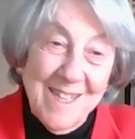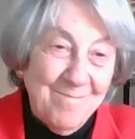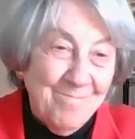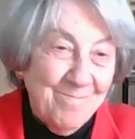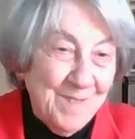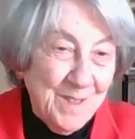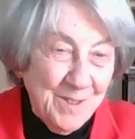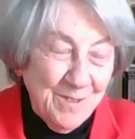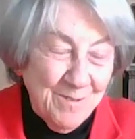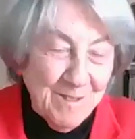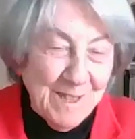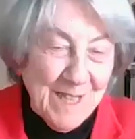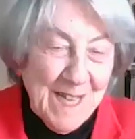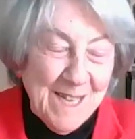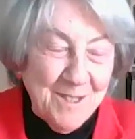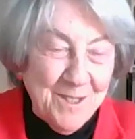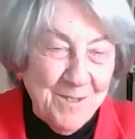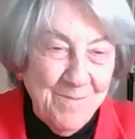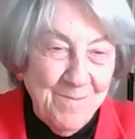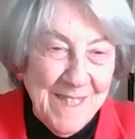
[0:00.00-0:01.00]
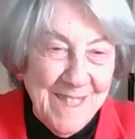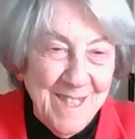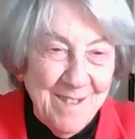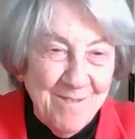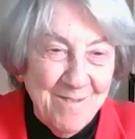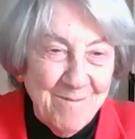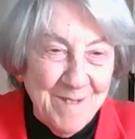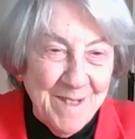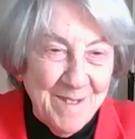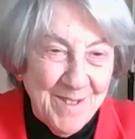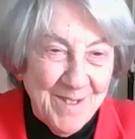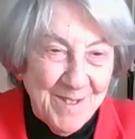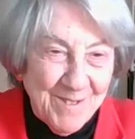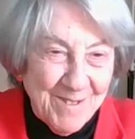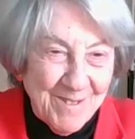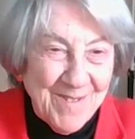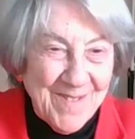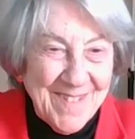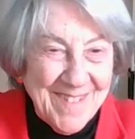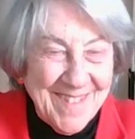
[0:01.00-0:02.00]
I am so glad to be here with
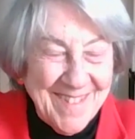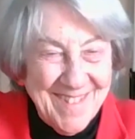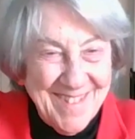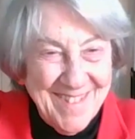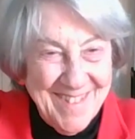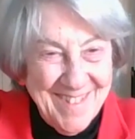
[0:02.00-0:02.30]
you.